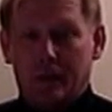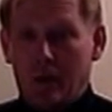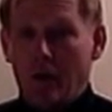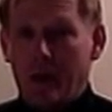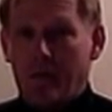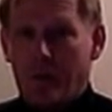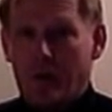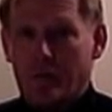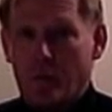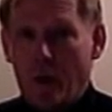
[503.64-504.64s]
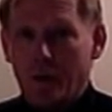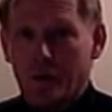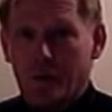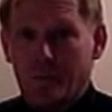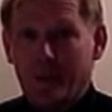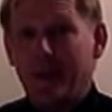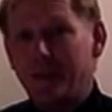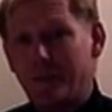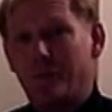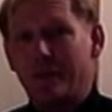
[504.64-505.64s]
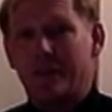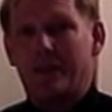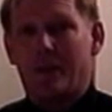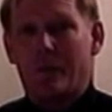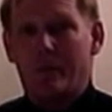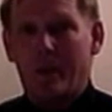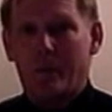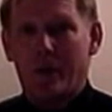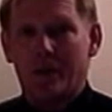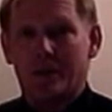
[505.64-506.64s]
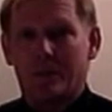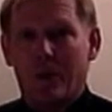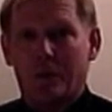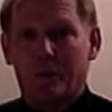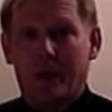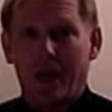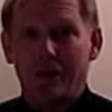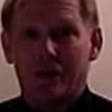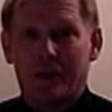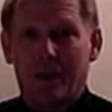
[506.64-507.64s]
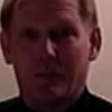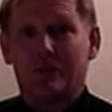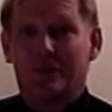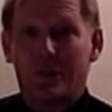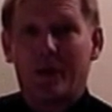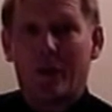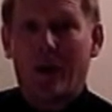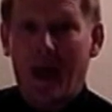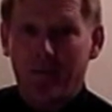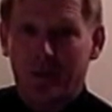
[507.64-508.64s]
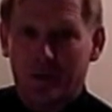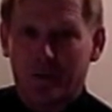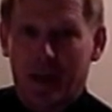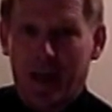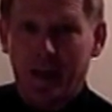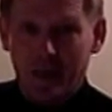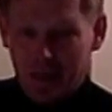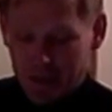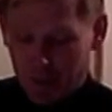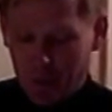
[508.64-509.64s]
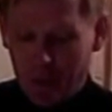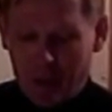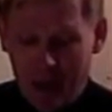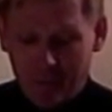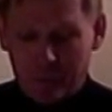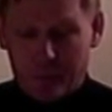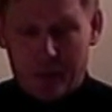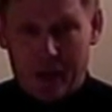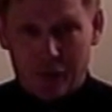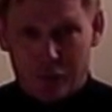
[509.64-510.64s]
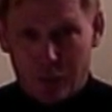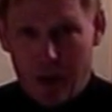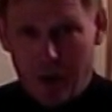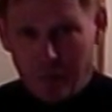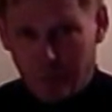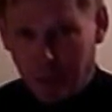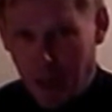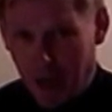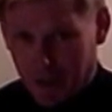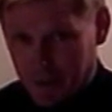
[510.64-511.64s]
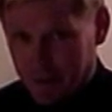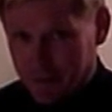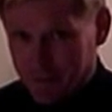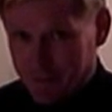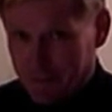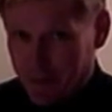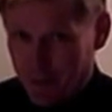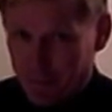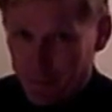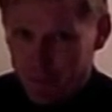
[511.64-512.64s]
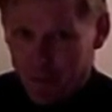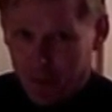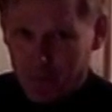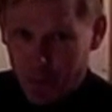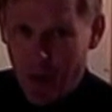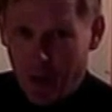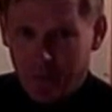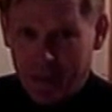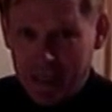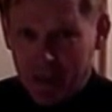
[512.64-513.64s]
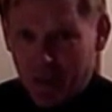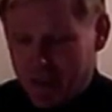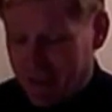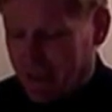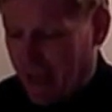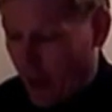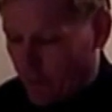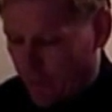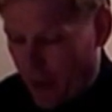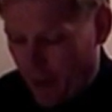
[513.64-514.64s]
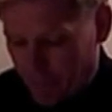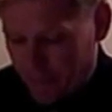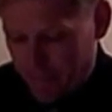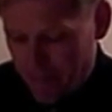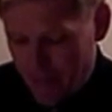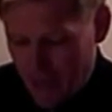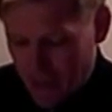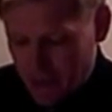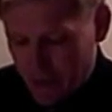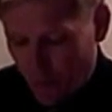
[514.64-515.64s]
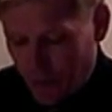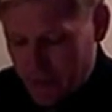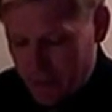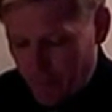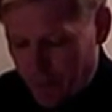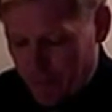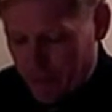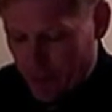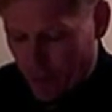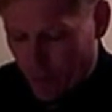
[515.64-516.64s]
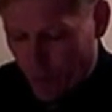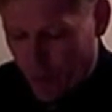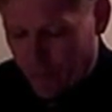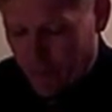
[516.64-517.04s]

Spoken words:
Go that far if you want to, but that's the reason that we memorize the multiplication tables, so we don't have to do that. So we don't have to put out 12 blocks of 12 each and then count them up. So let's see if we can make short work of